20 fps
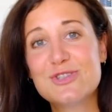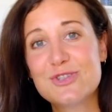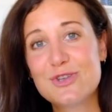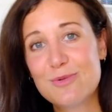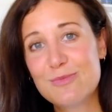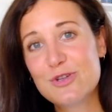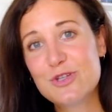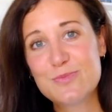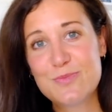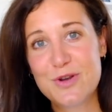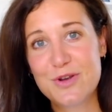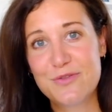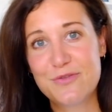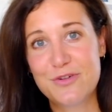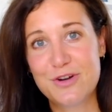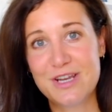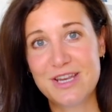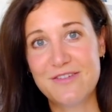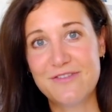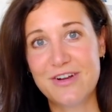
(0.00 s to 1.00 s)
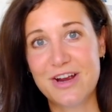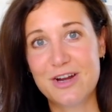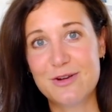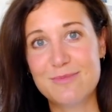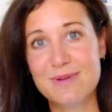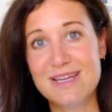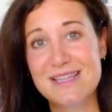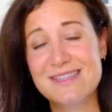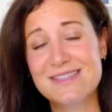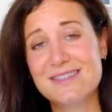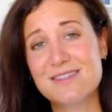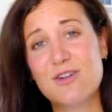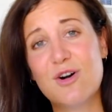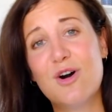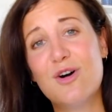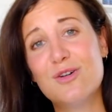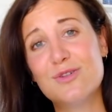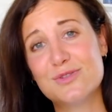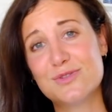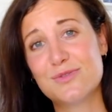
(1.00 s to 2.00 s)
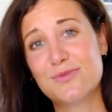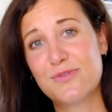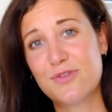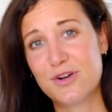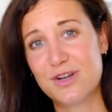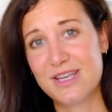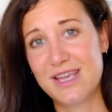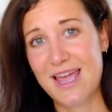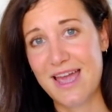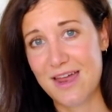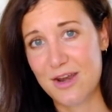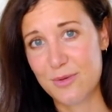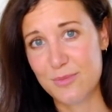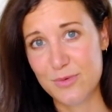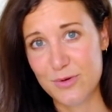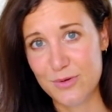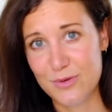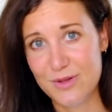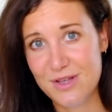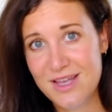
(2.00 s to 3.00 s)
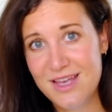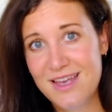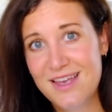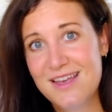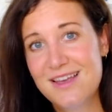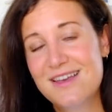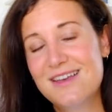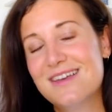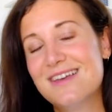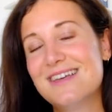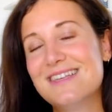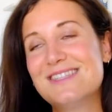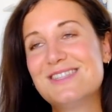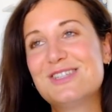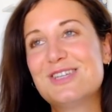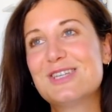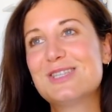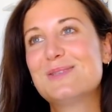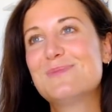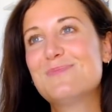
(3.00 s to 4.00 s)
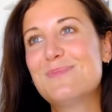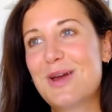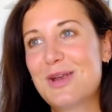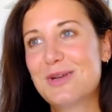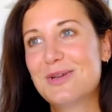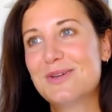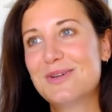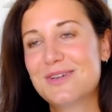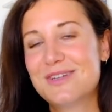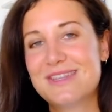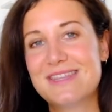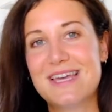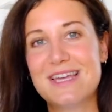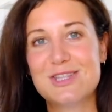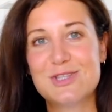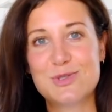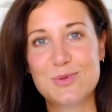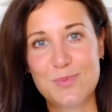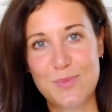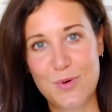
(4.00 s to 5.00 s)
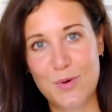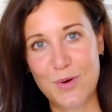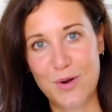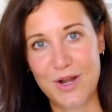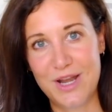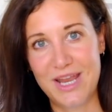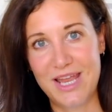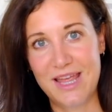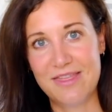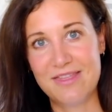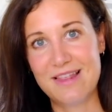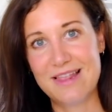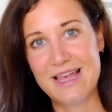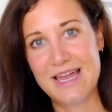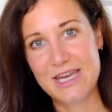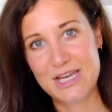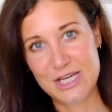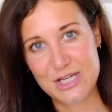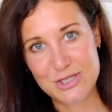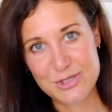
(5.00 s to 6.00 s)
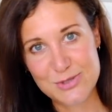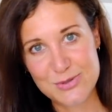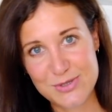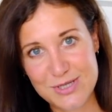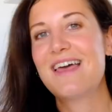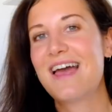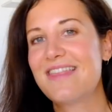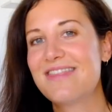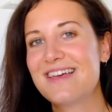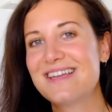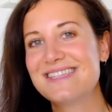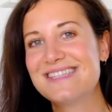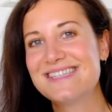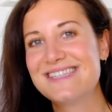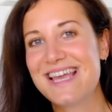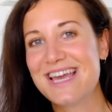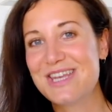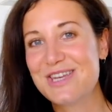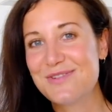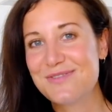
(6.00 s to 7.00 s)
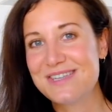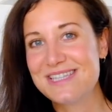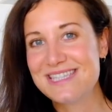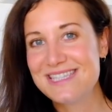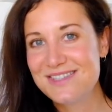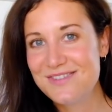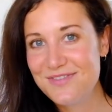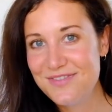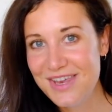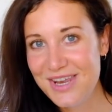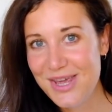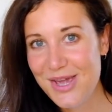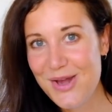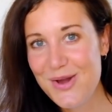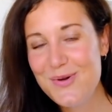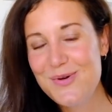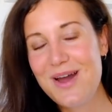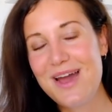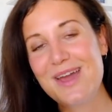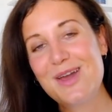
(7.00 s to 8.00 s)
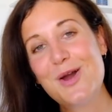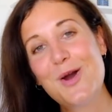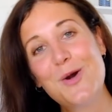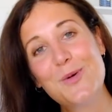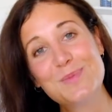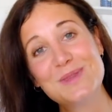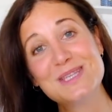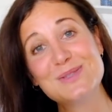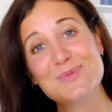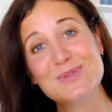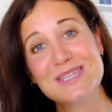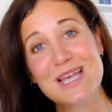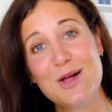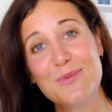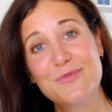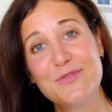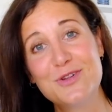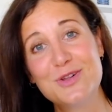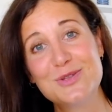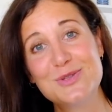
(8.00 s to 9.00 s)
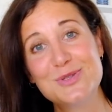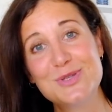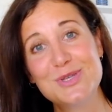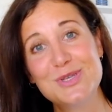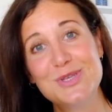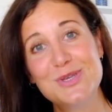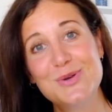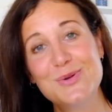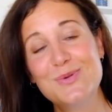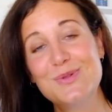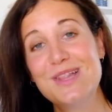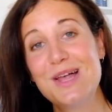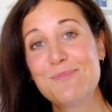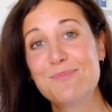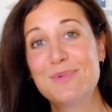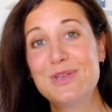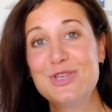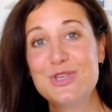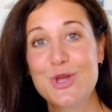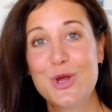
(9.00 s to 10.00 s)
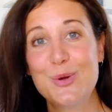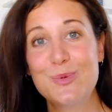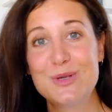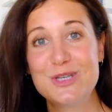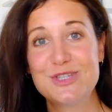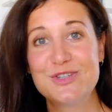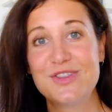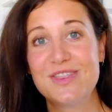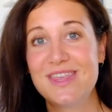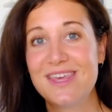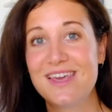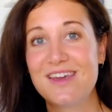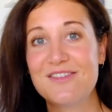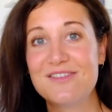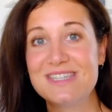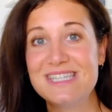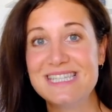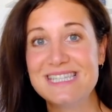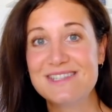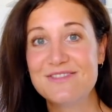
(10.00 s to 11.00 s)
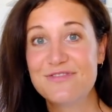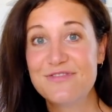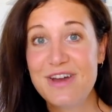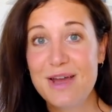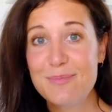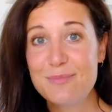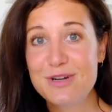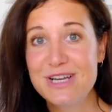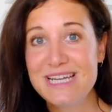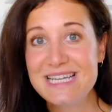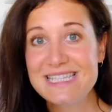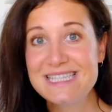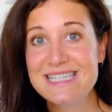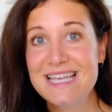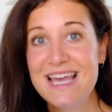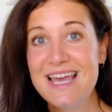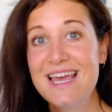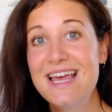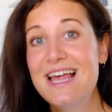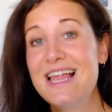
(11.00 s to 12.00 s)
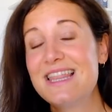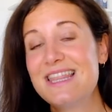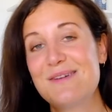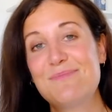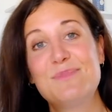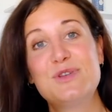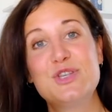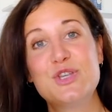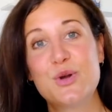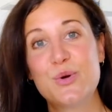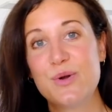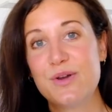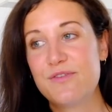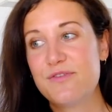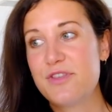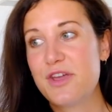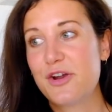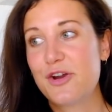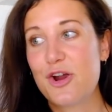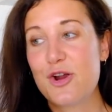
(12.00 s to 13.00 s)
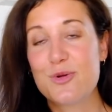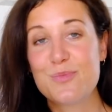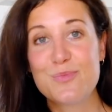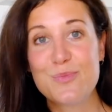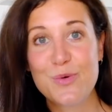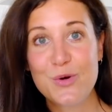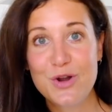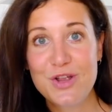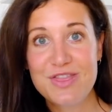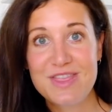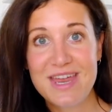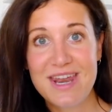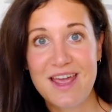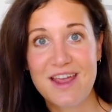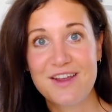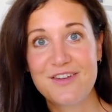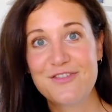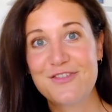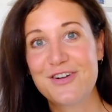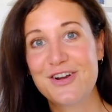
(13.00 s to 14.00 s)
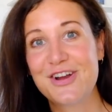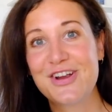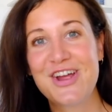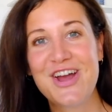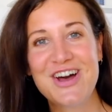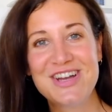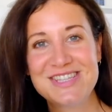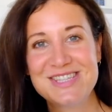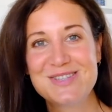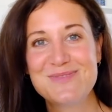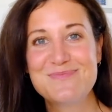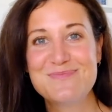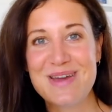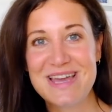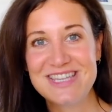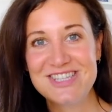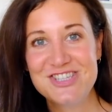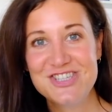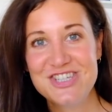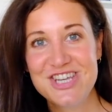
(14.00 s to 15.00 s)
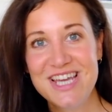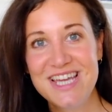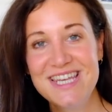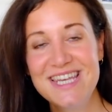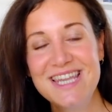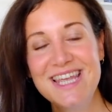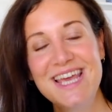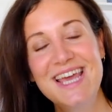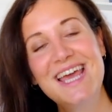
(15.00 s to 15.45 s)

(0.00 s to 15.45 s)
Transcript: so much better for the environment and also for the animal. It's just better than supporting the leather industry. And that's the end of this video. I hope this was helpful to you. Let me know what you think of these fabrics. Let me know if there are more that I forgot to mention.